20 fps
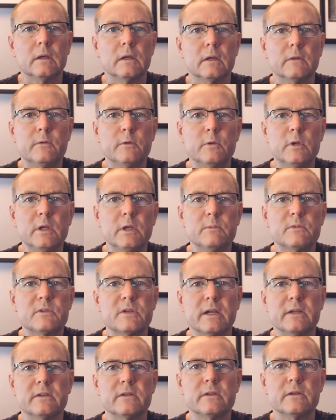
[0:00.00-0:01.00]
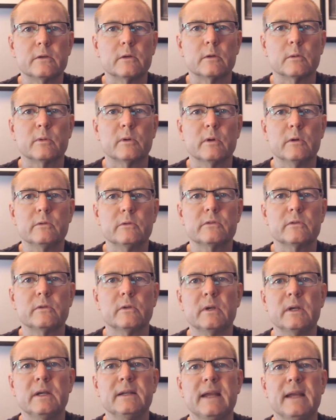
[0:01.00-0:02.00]
if you keep changing your approach,
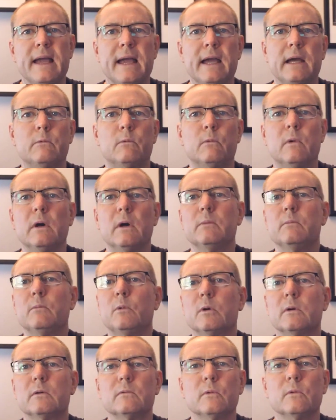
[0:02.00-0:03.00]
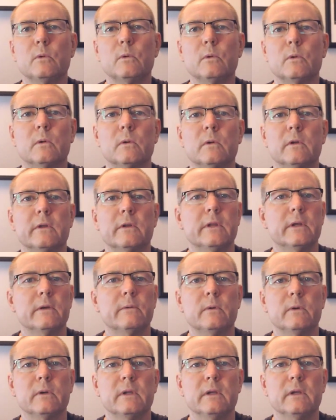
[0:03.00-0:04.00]
looking to add one more rule that
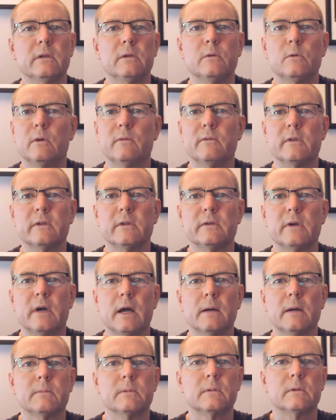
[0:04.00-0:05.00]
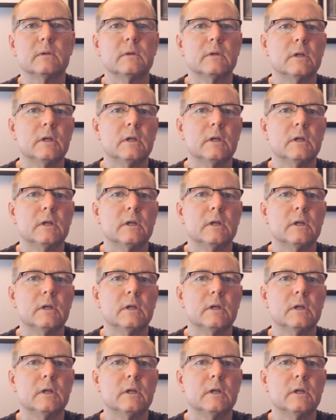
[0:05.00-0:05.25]
will get you over the top,